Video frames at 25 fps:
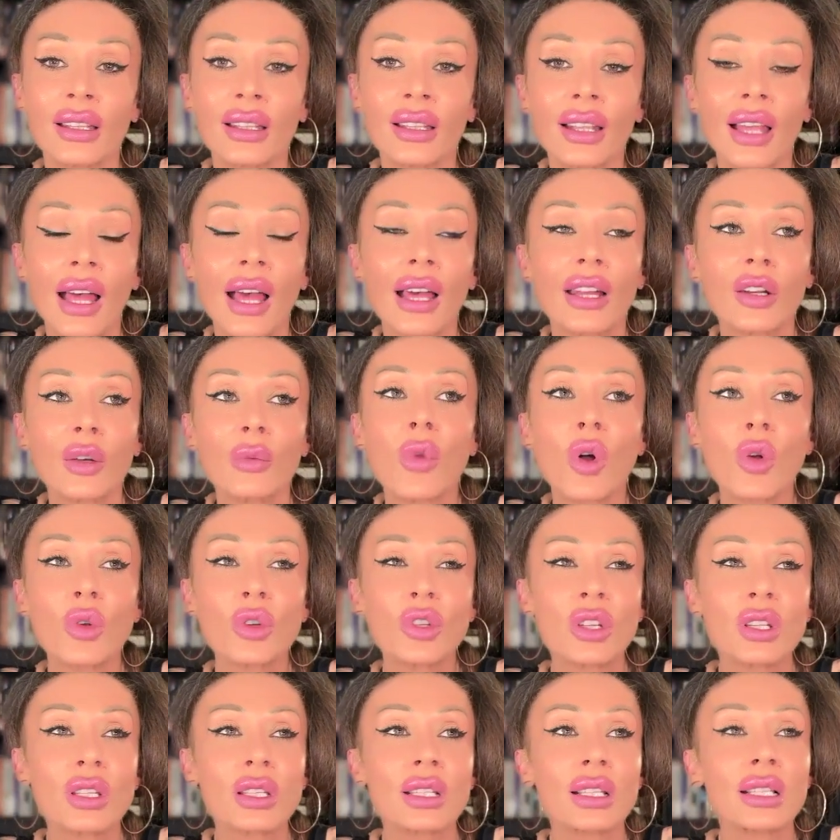And
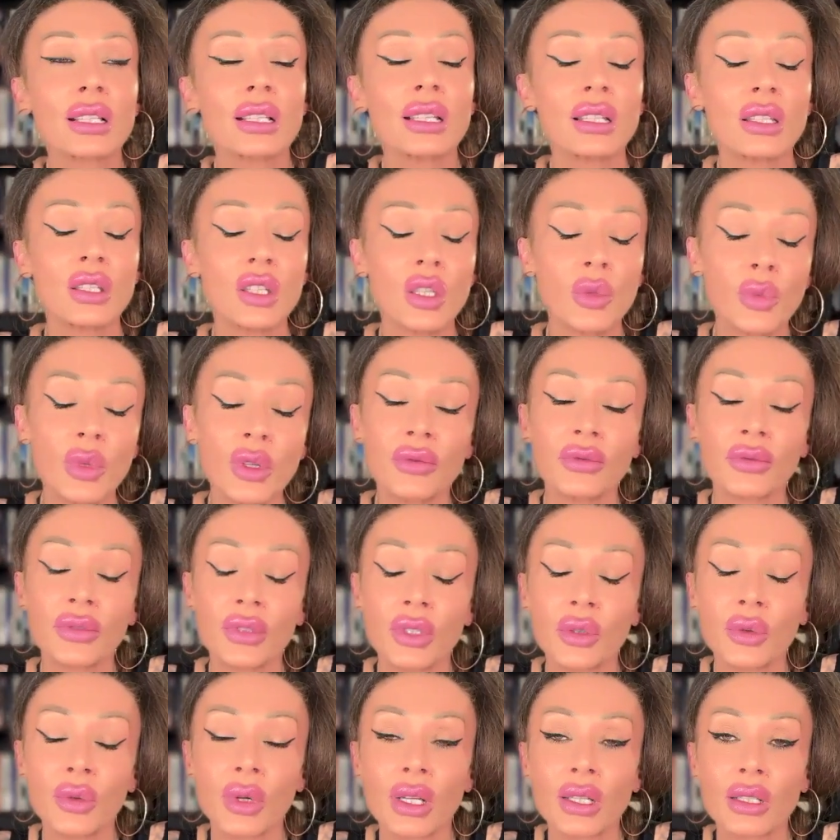emotions need to be
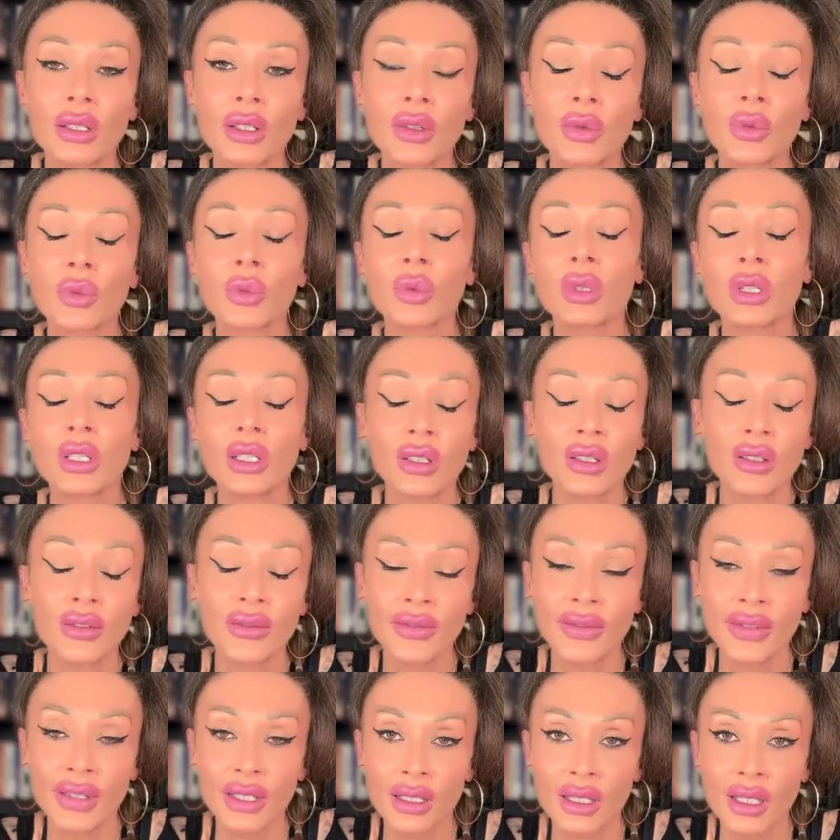fluid. We need to
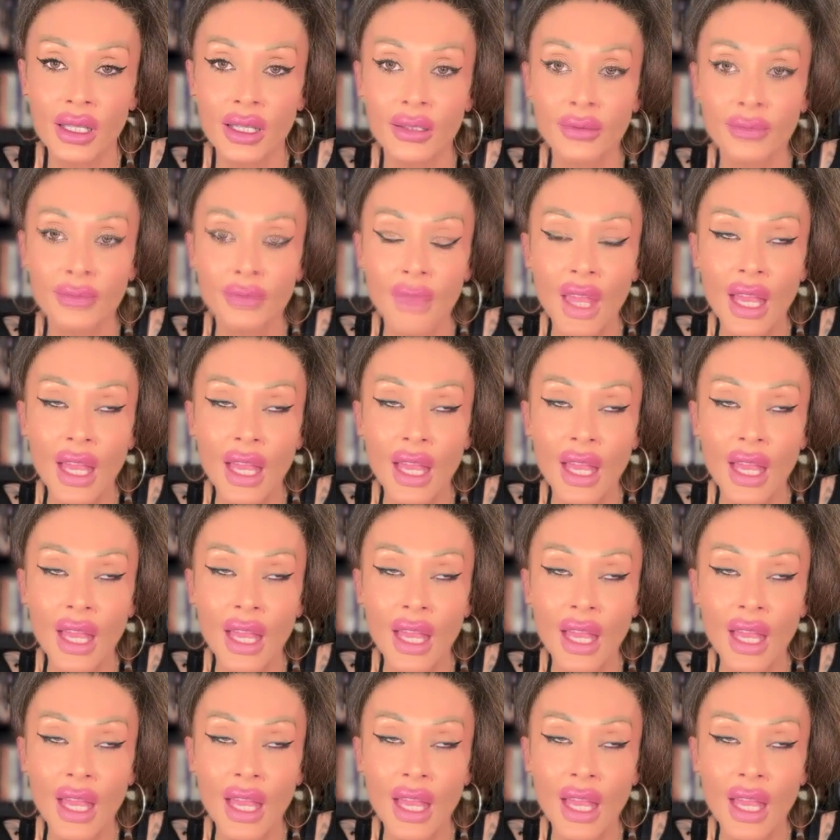feel it.